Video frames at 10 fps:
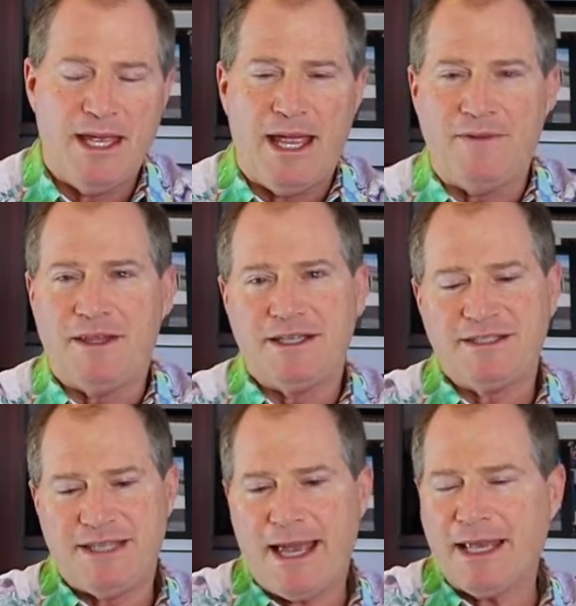And then the
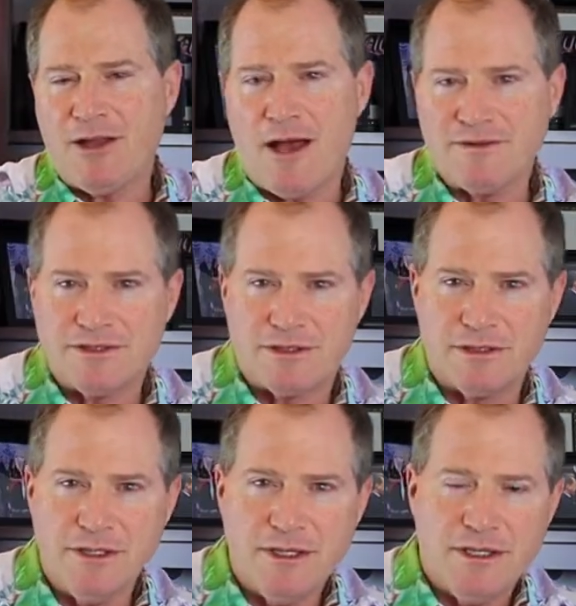second
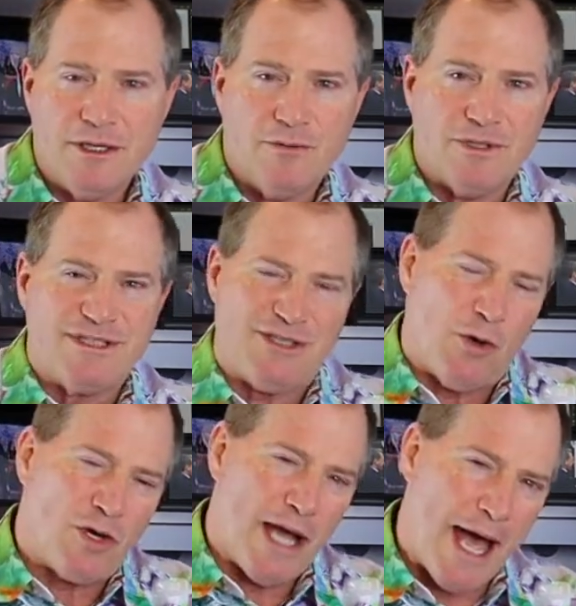officer was
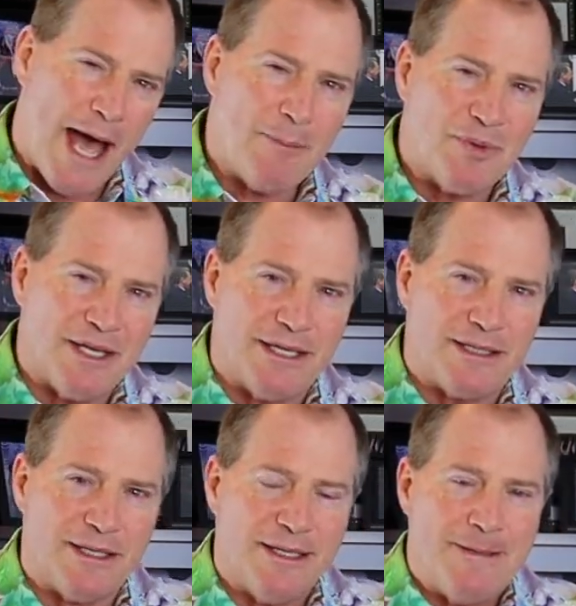so
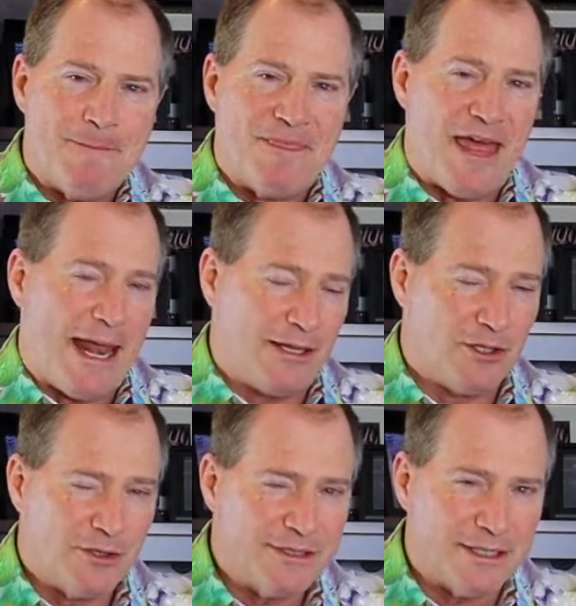competent that I
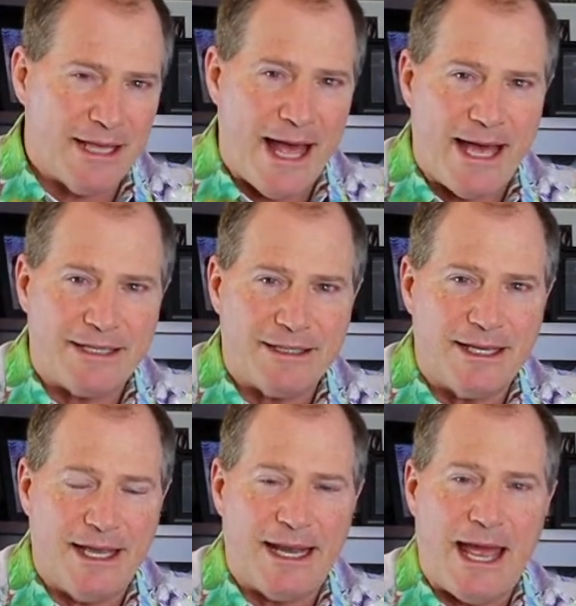learned a lot,
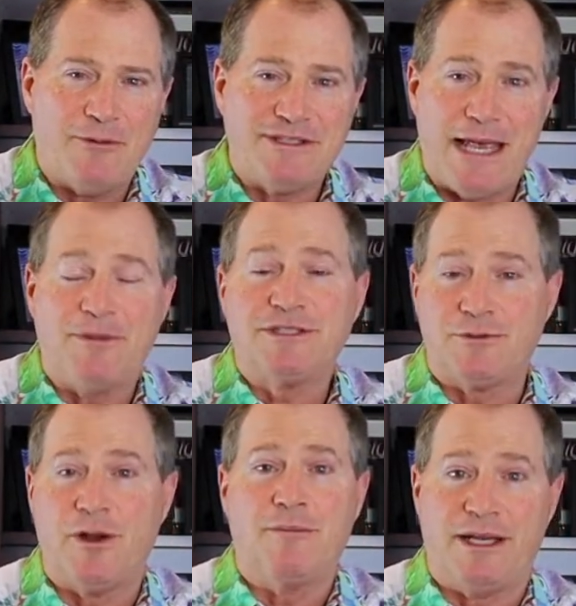and I was able
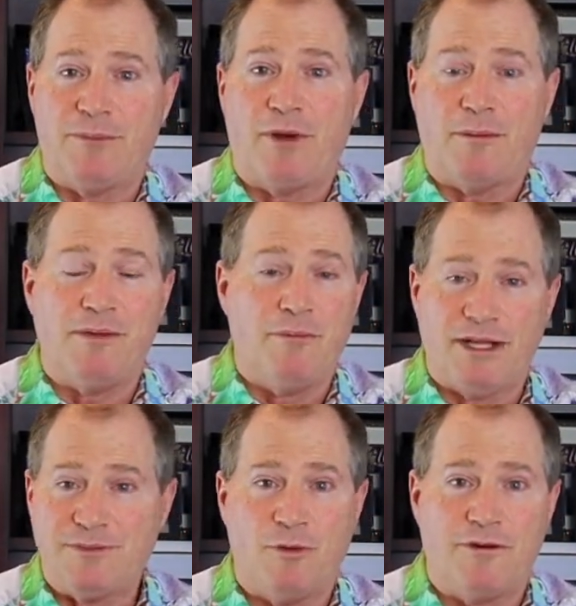to run my department
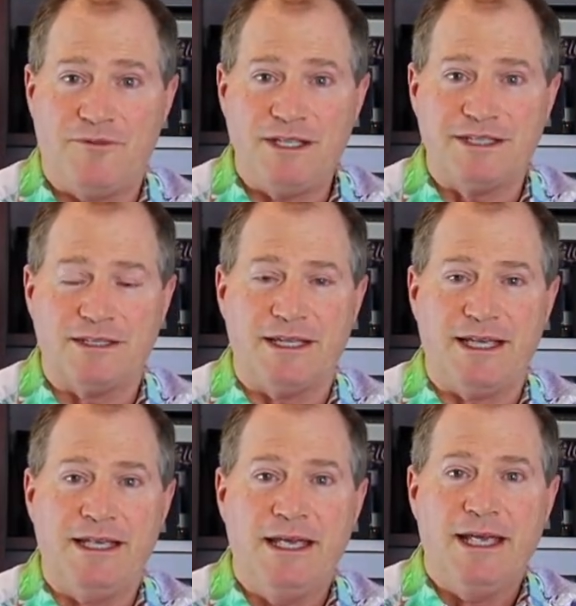much more
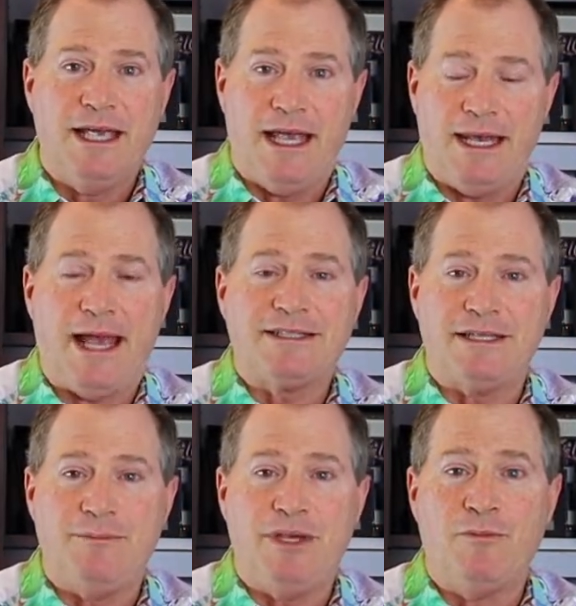efficiently and
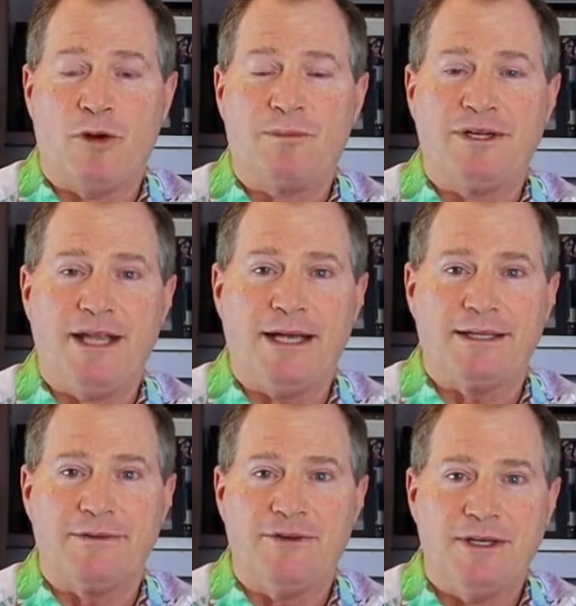actually be more
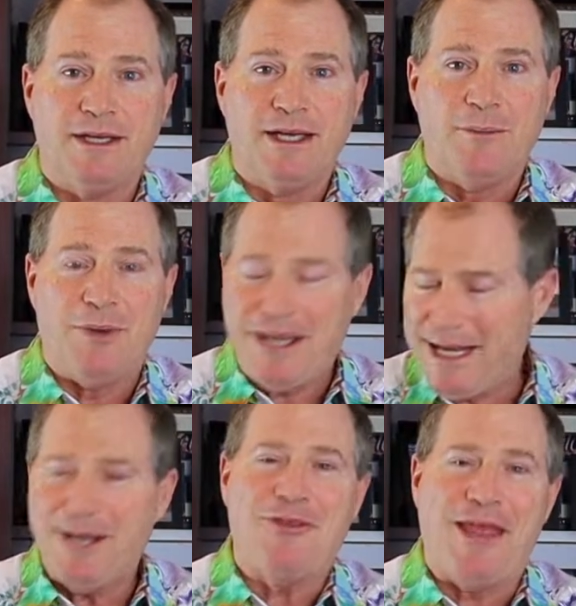productive. But
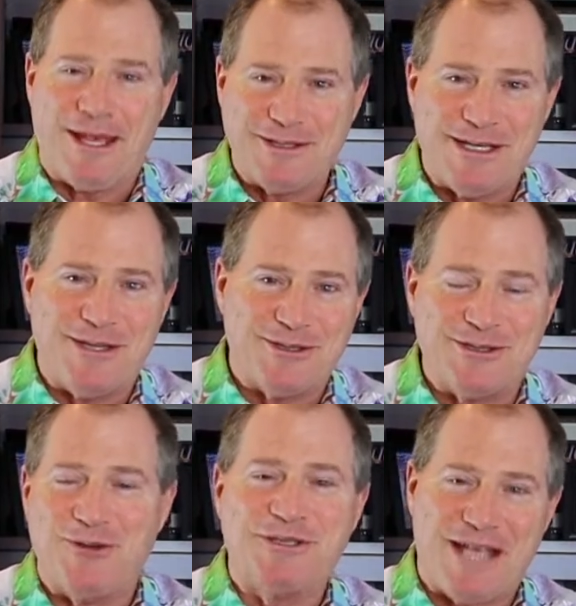he didn't thank us either.
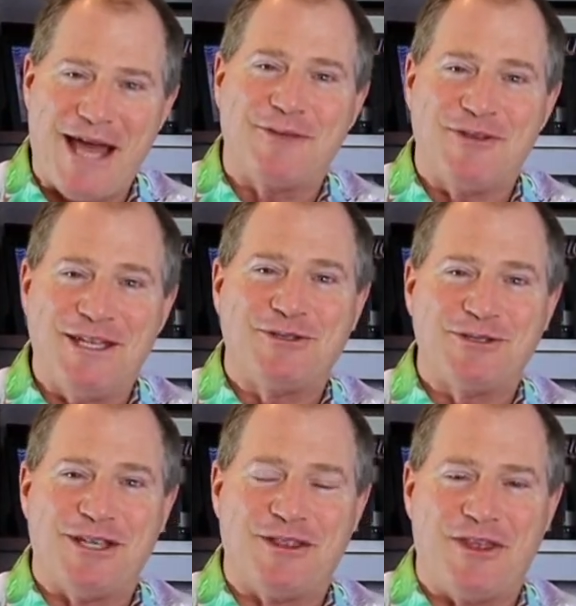So it was kind of an
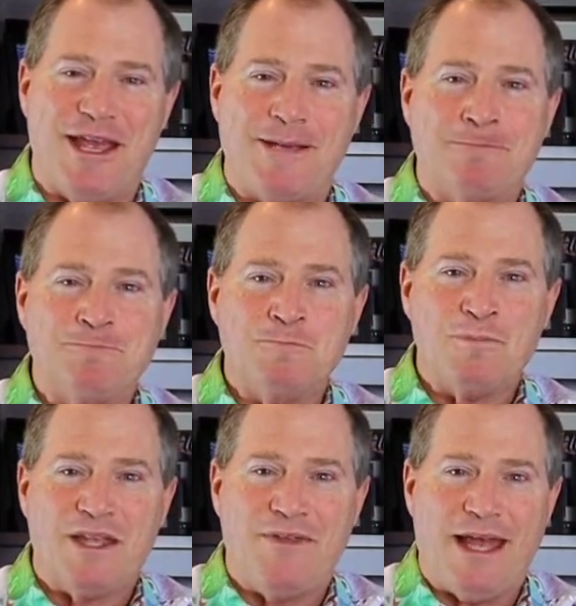interesting thing
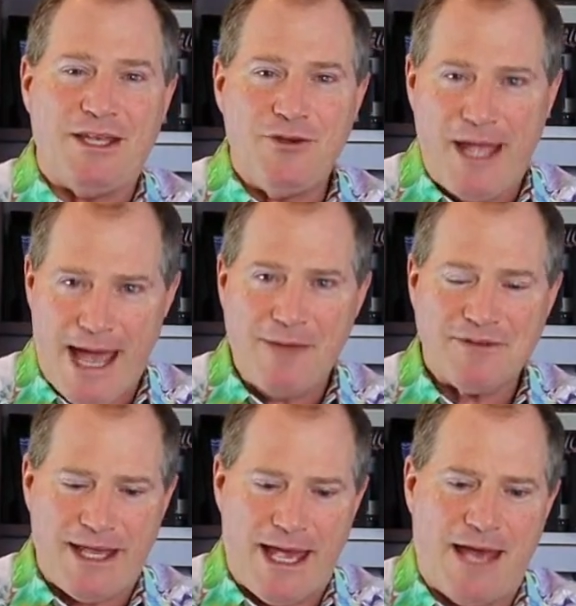that you have
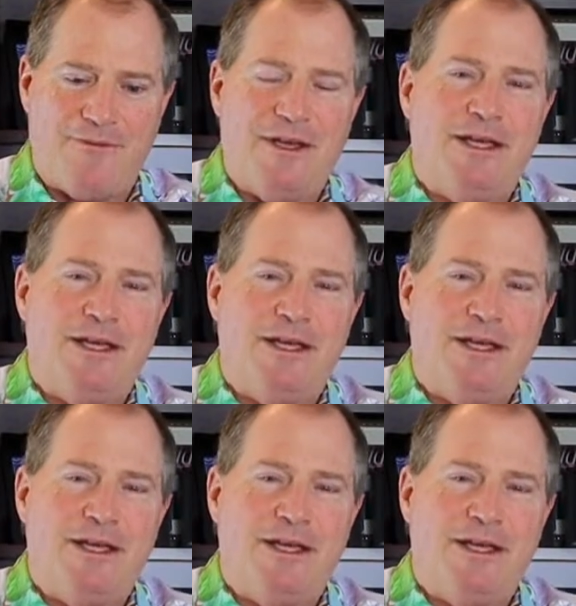to have